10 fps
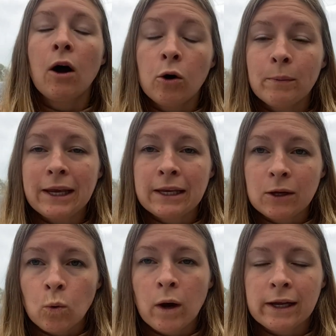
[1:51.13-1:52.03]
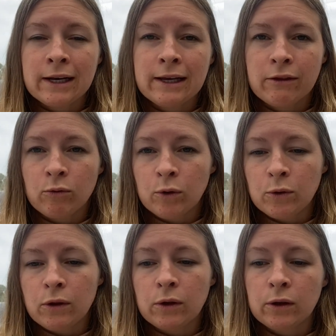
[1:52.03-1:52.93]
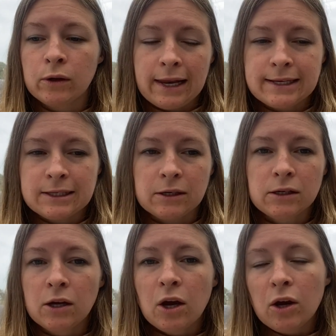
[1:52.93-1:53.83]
I'll make it quite clear through the lesson,